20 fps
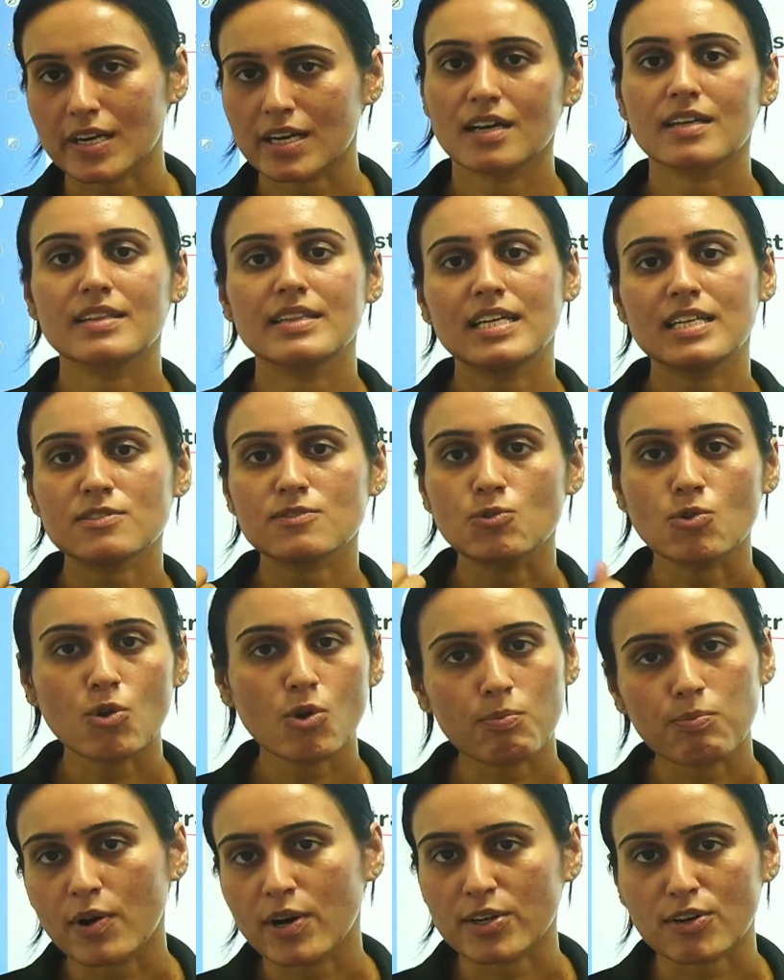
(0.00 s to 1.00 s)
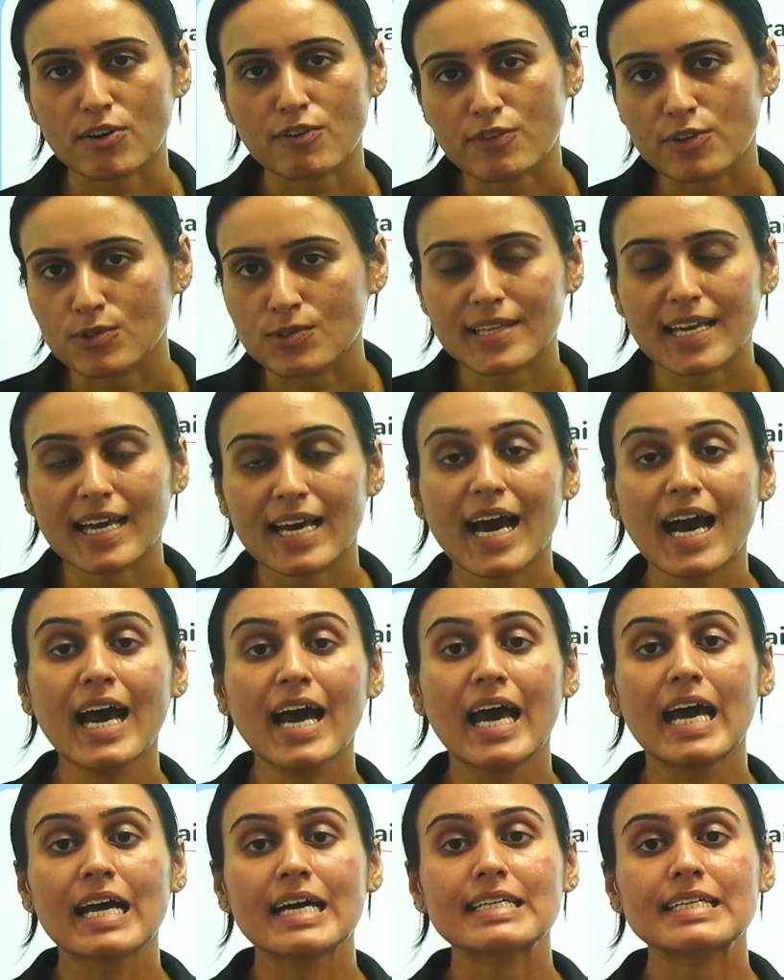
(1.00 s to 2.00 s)
There is no point of using a
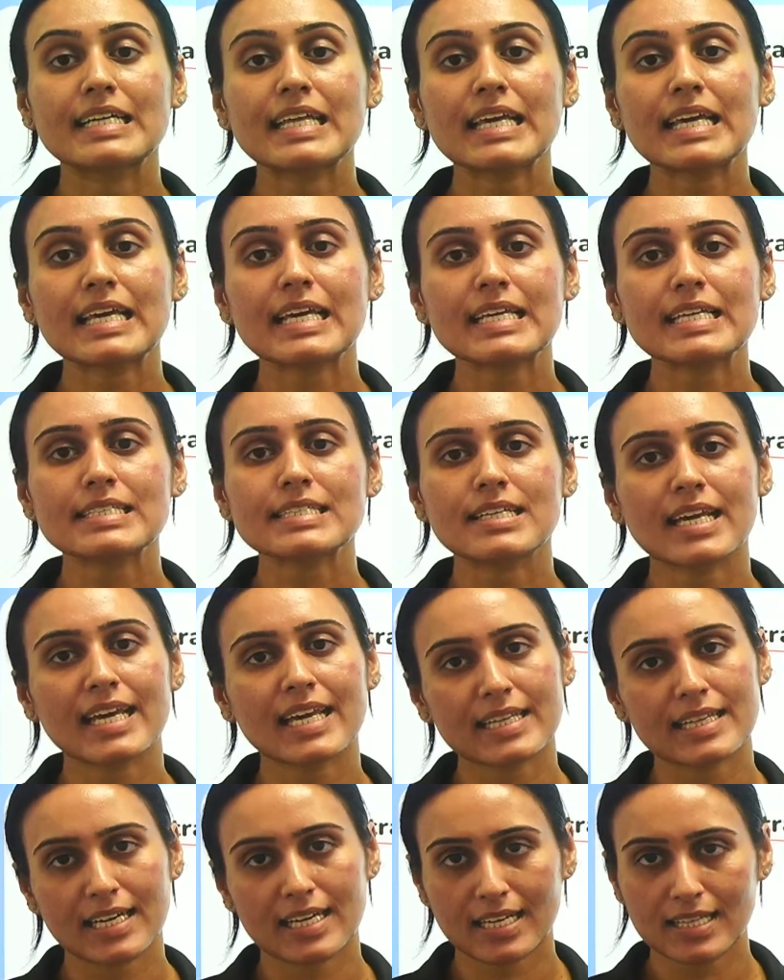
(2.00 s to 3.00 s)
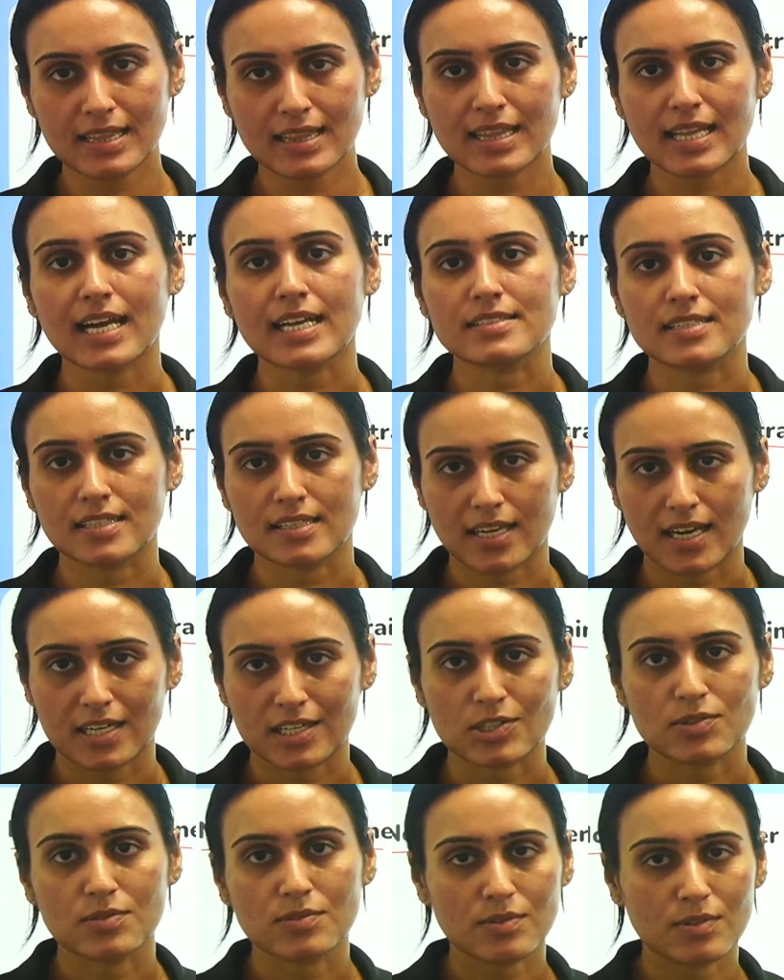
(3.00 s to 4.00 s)
tea strainer in that scenario.
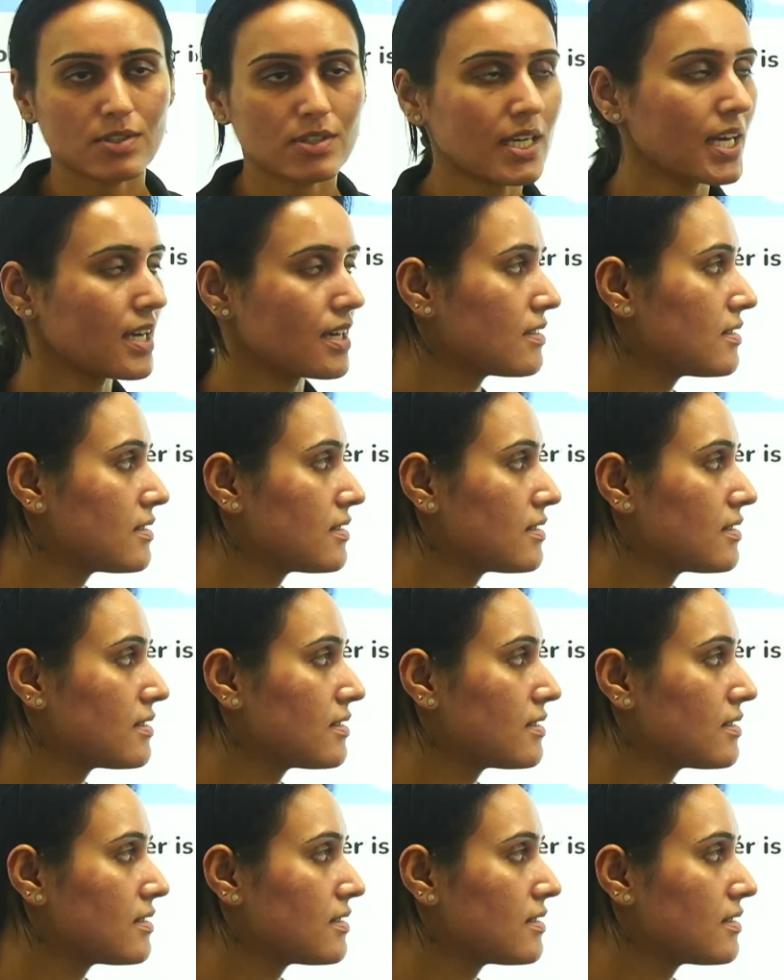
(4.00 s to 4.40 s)
Okay.